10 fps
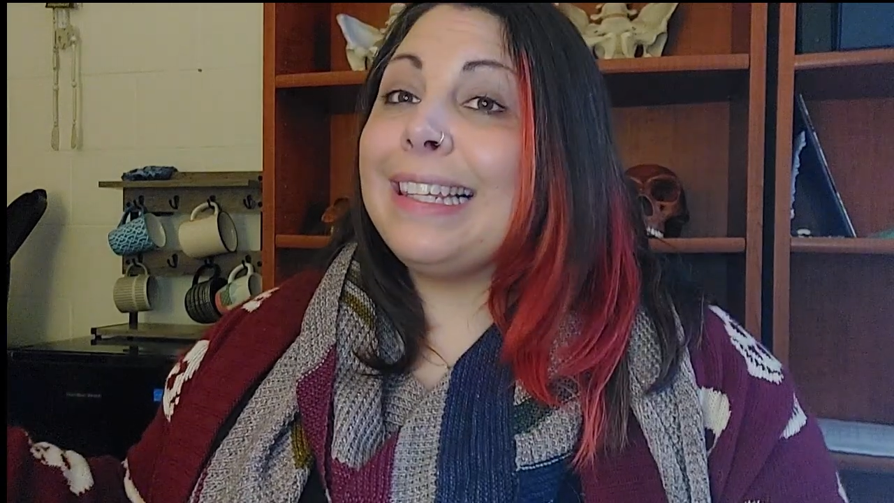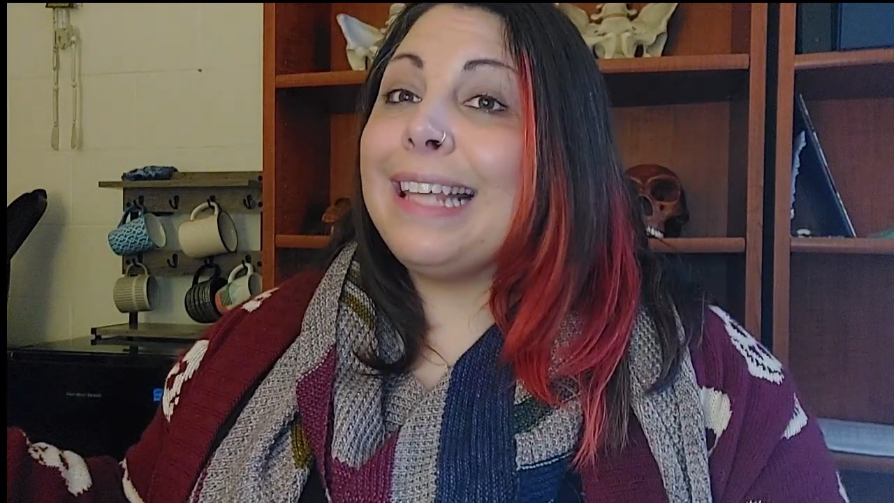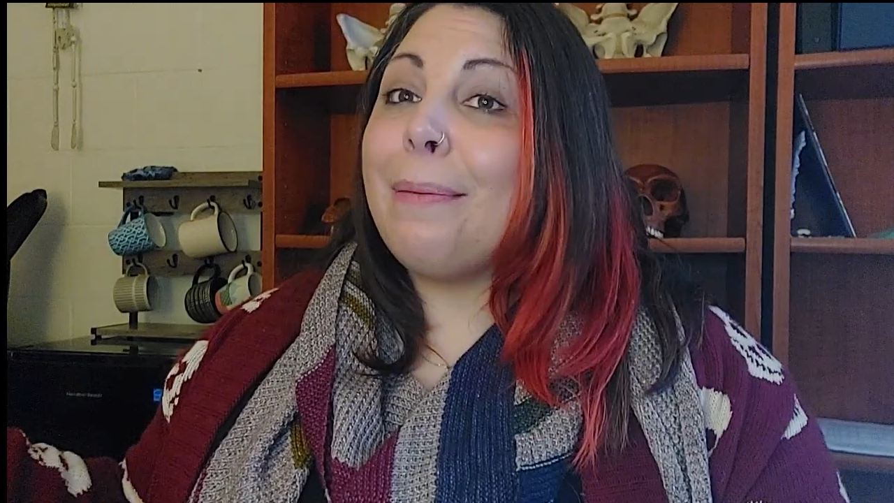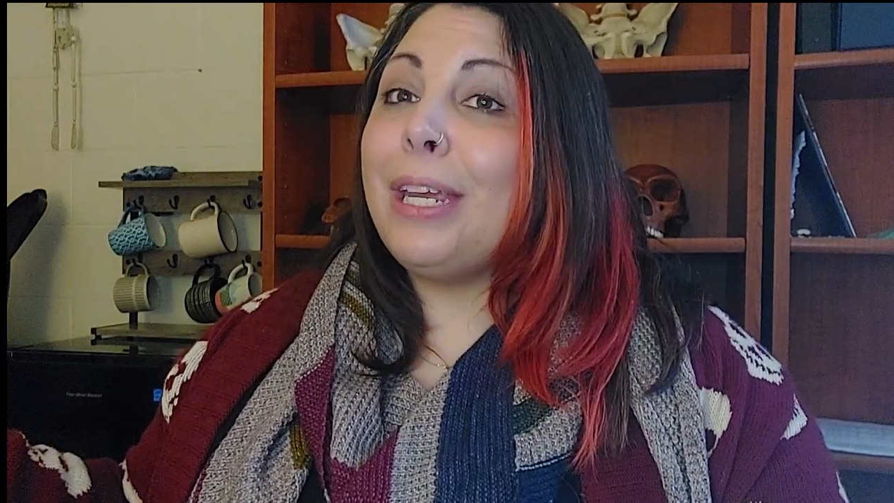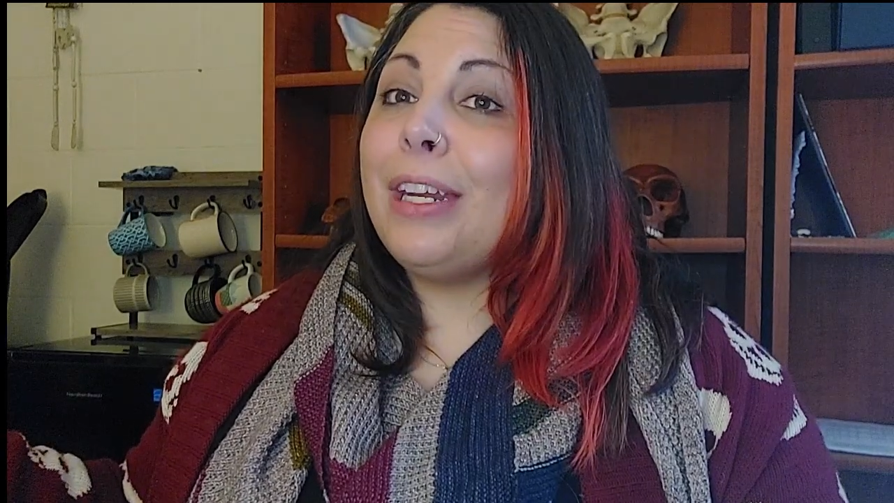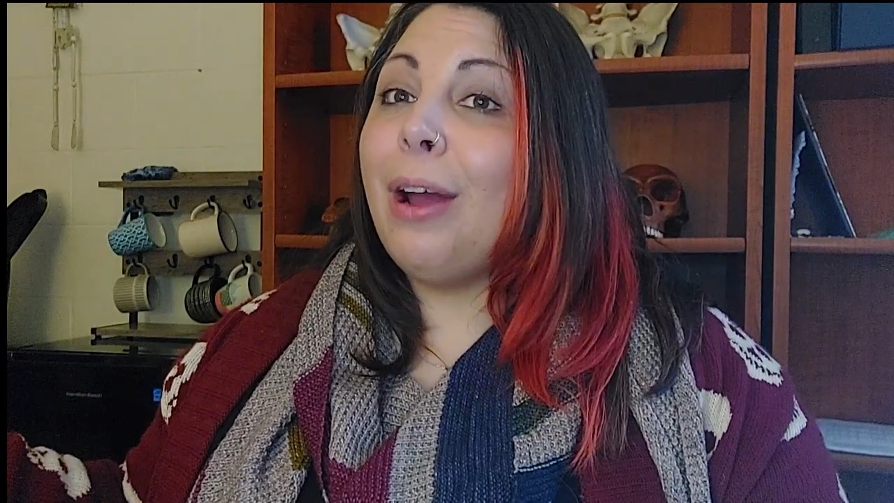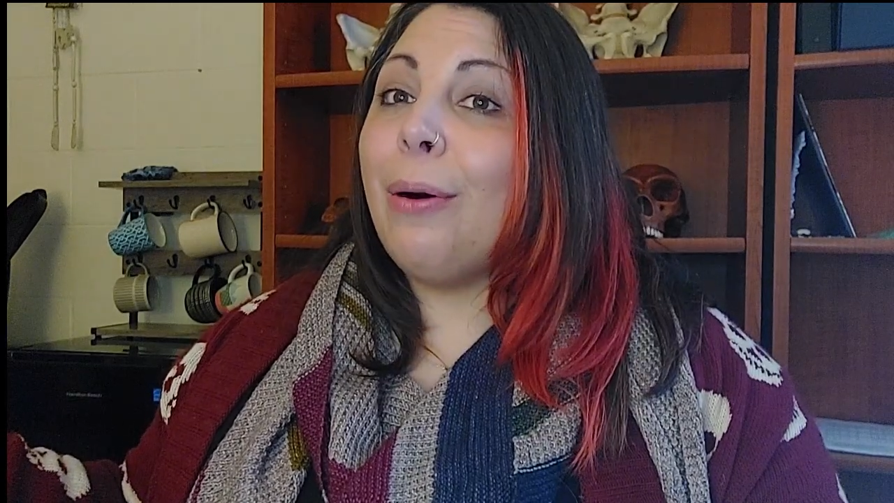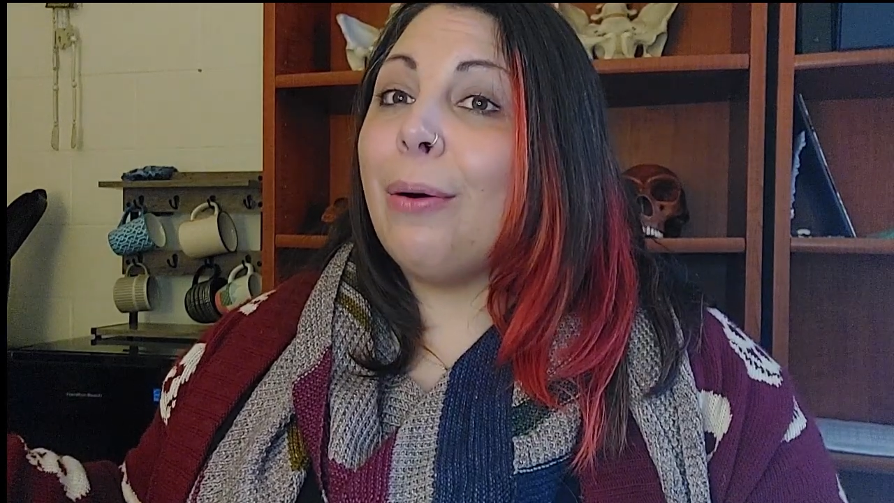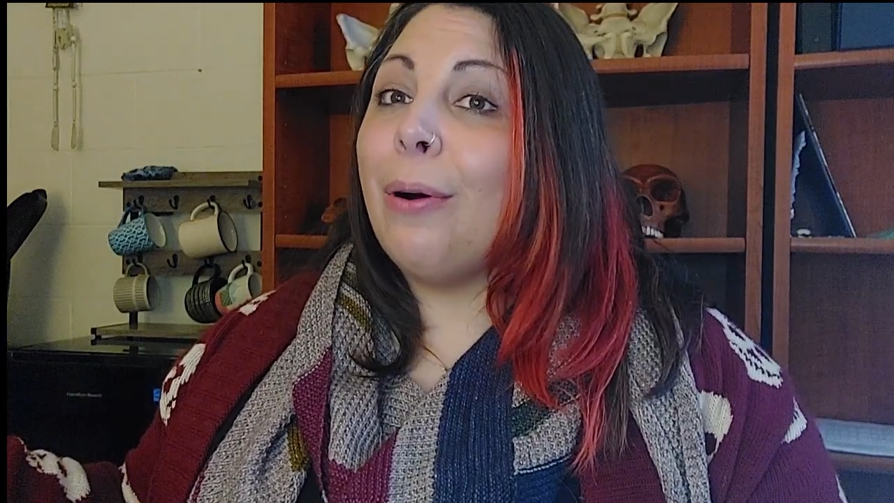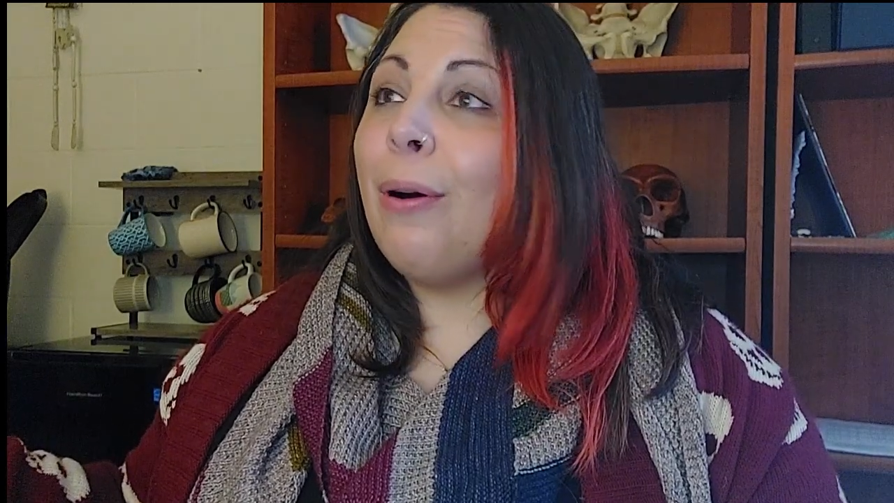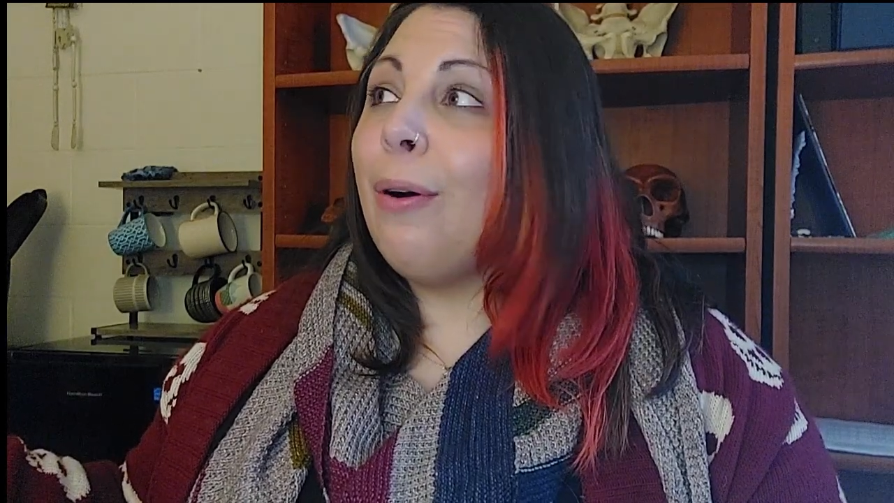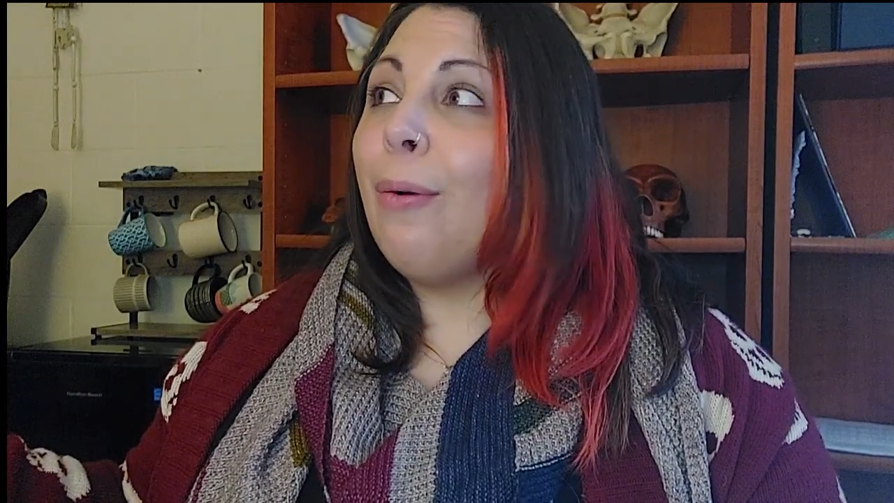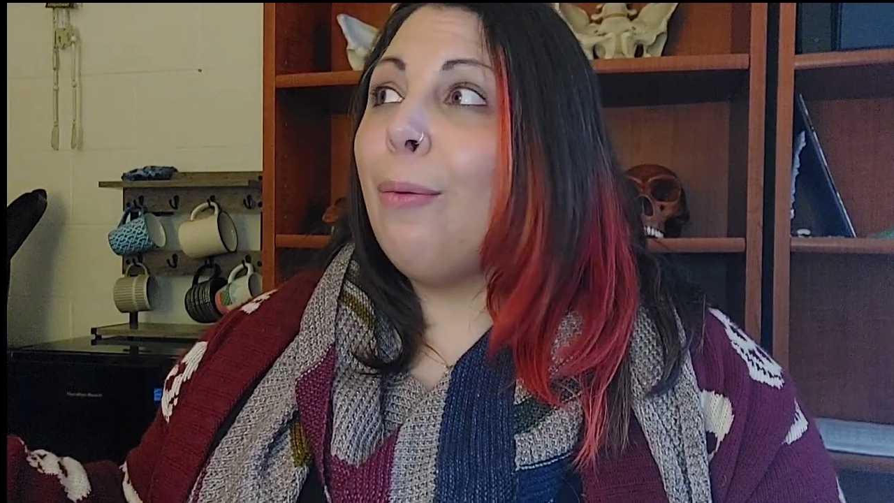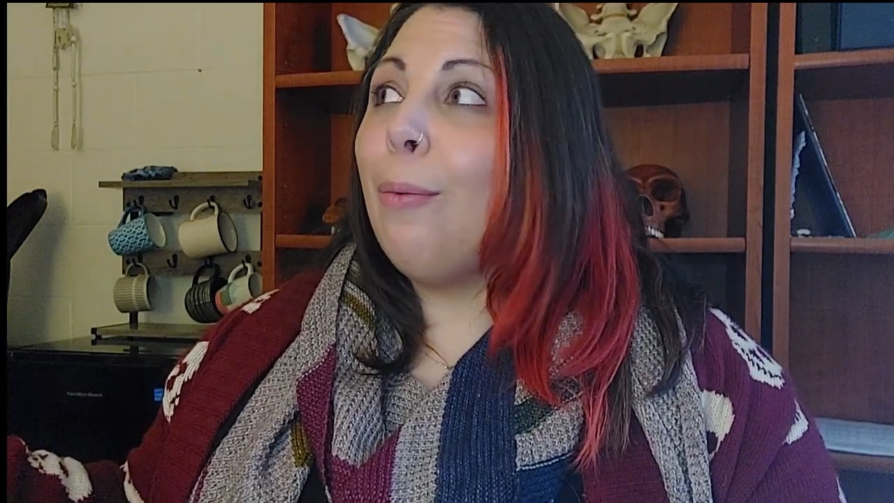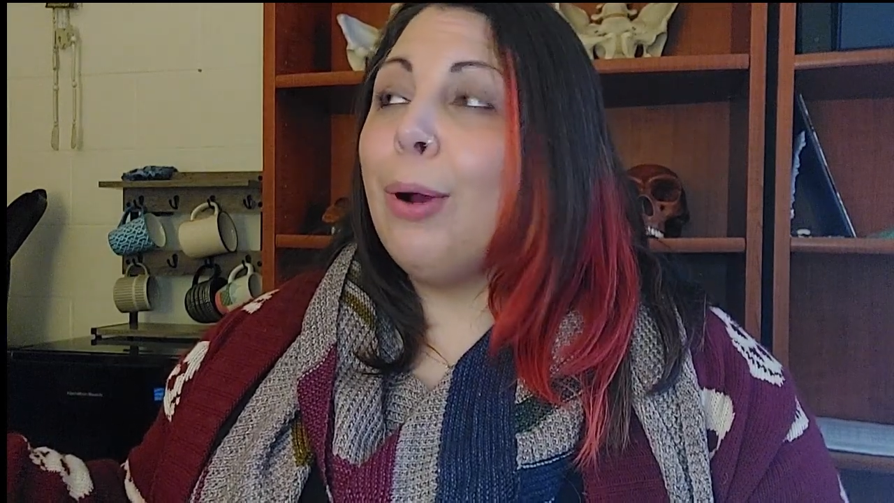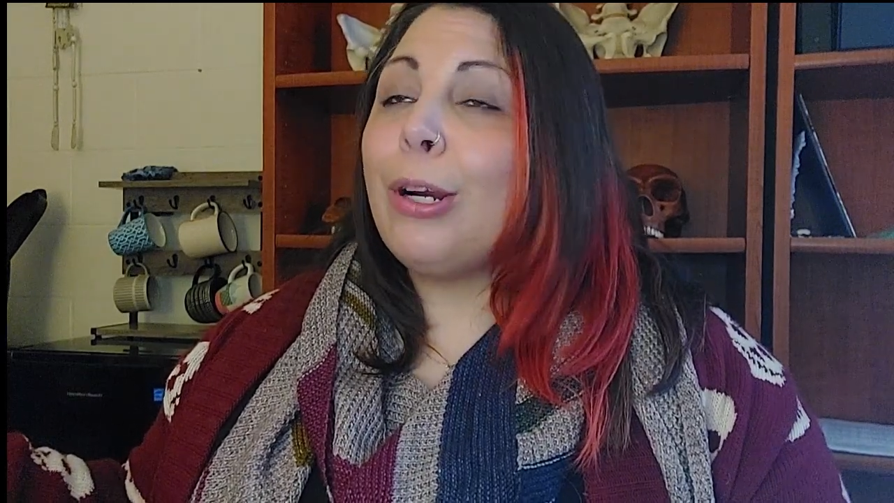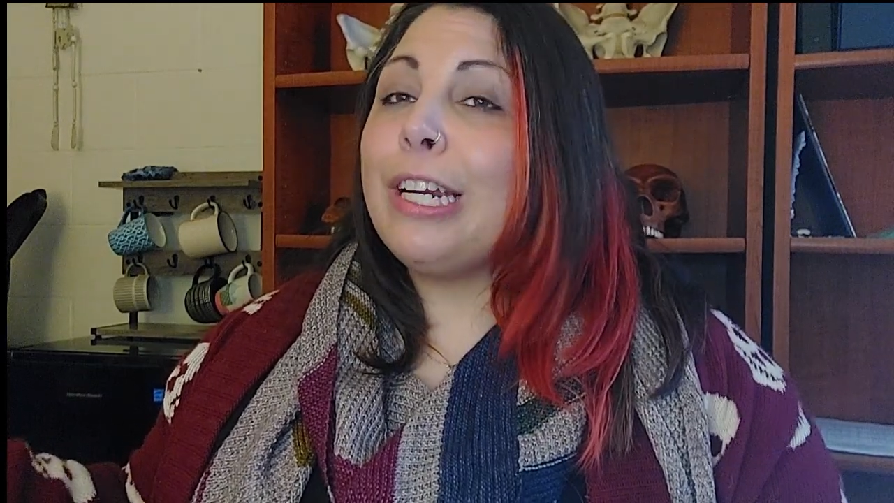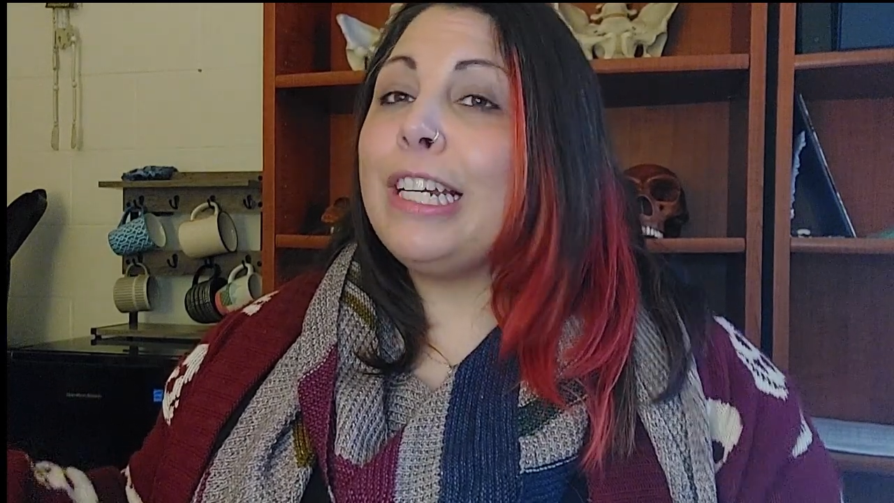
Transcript: Let me know. What are